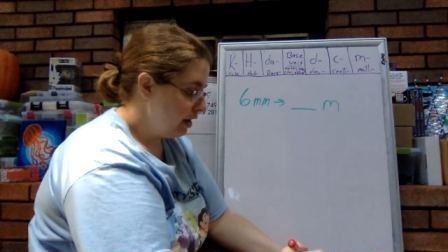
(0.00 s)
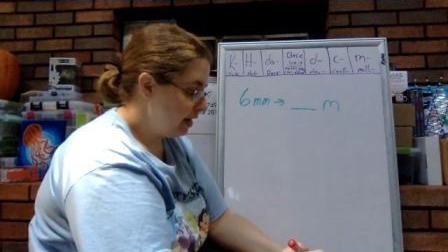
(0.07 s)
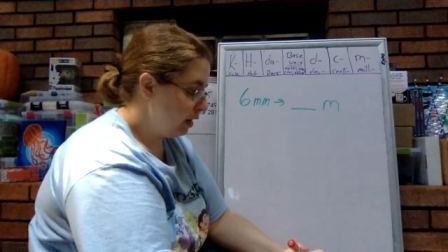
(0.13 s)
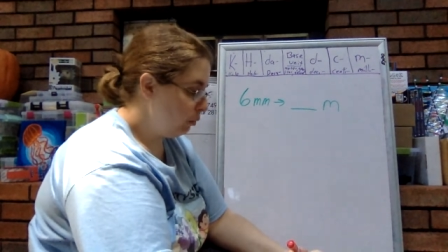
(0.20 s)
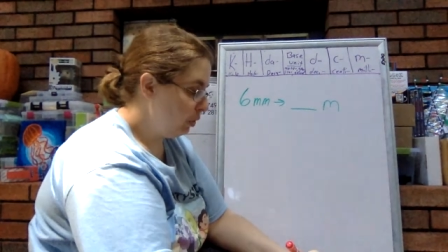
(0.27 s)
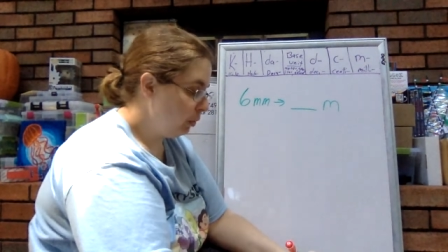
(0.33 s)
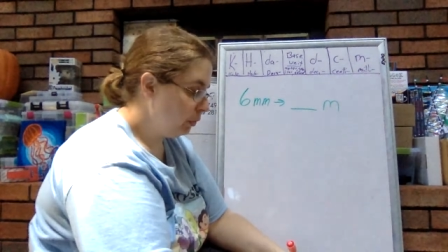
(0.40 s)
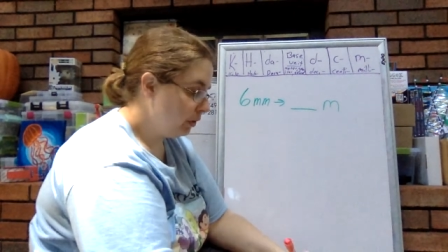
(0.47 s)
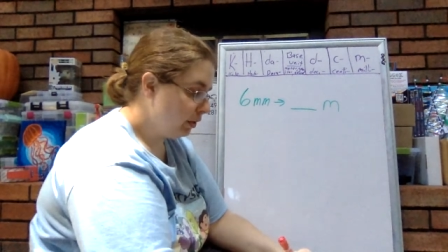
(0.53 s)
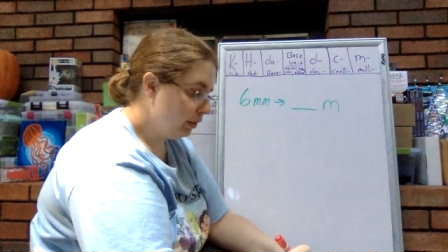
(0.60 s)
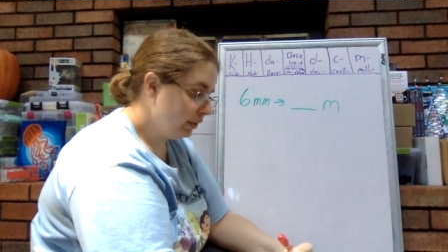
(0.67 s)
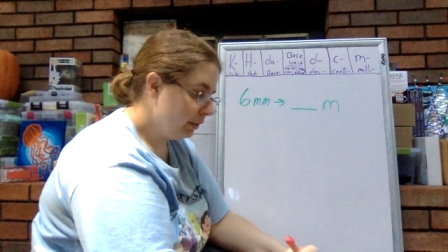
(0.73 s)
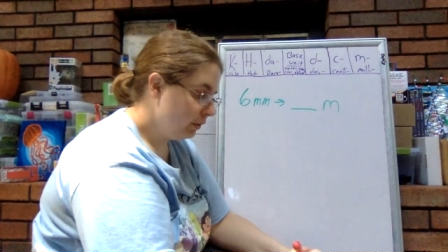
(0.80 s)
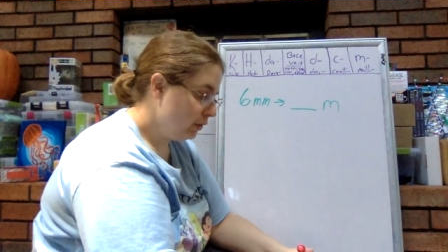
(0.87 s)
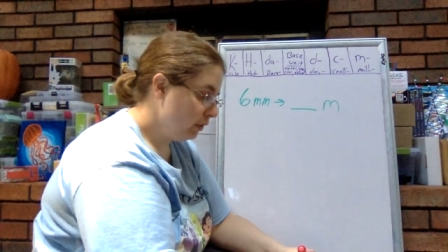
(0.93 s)
Now what we're
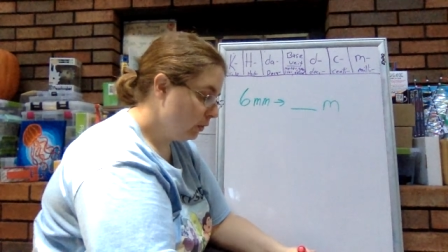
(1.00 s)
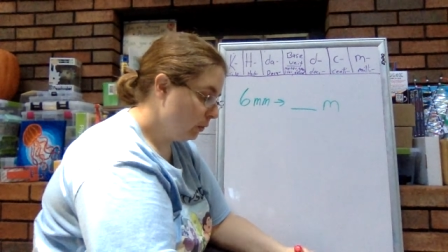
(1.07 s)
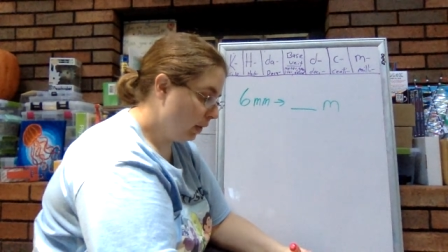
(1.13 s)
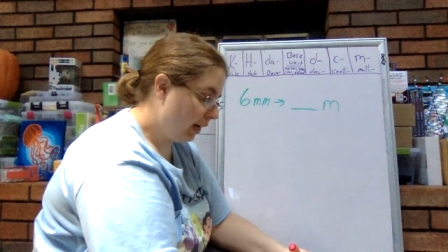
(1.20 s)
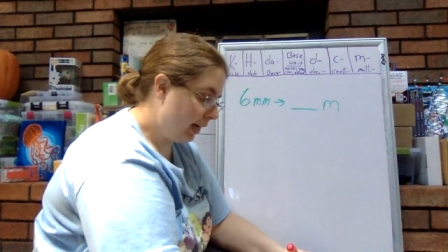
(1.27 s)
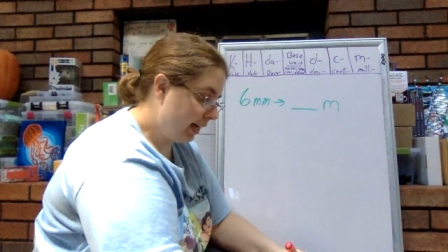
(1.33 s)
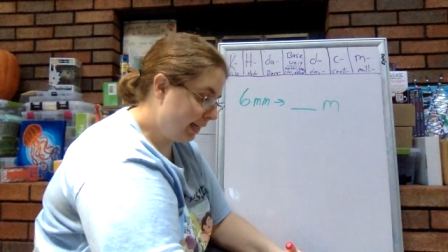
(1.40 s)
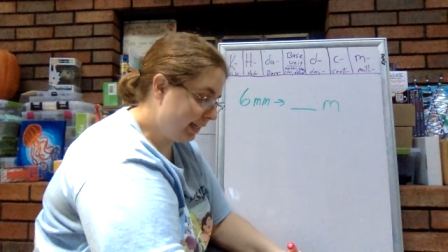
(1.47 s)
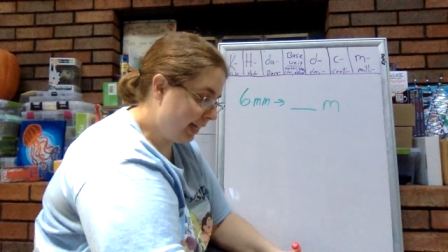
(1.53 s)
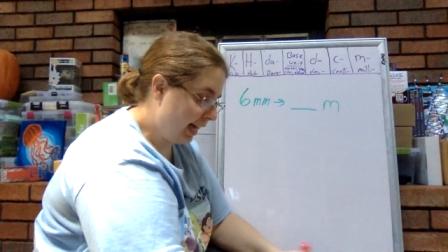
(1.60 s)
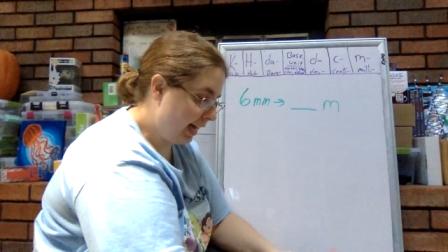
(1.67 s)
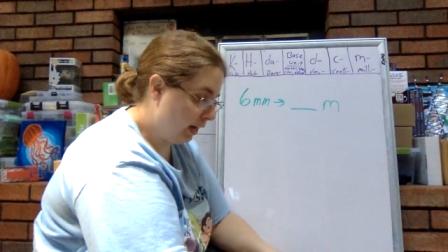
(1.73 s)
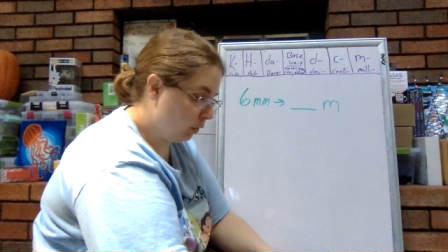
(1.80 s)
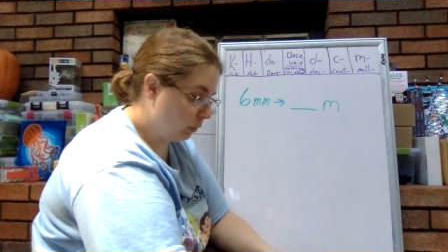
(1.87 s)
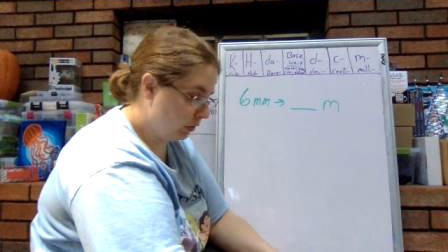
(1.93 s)
going to do on
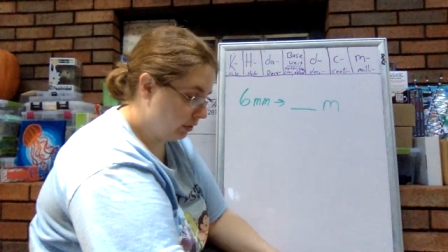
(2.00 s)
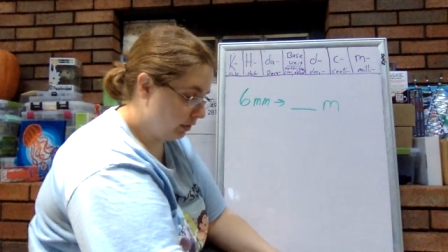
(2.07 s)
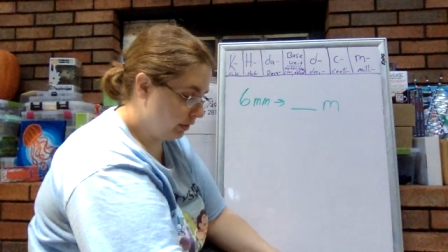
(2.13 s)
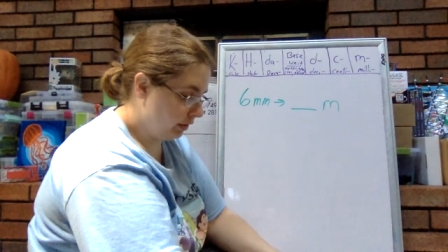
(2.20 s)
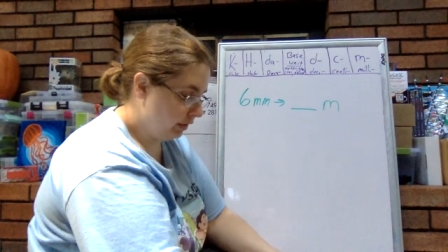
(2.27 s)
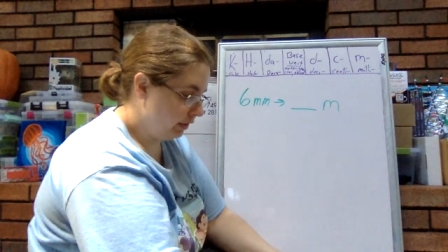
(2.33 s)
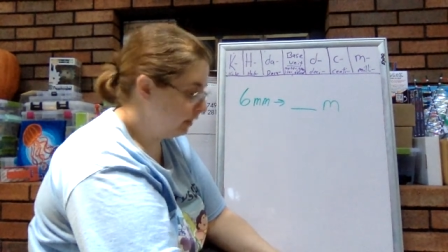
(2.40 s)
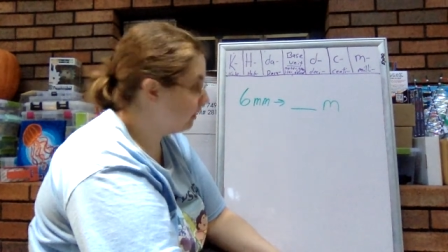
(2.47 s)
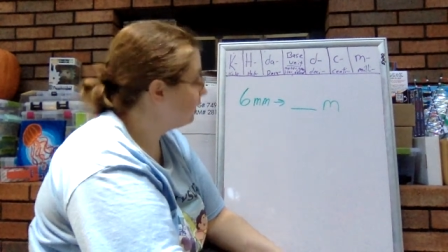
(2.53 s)
our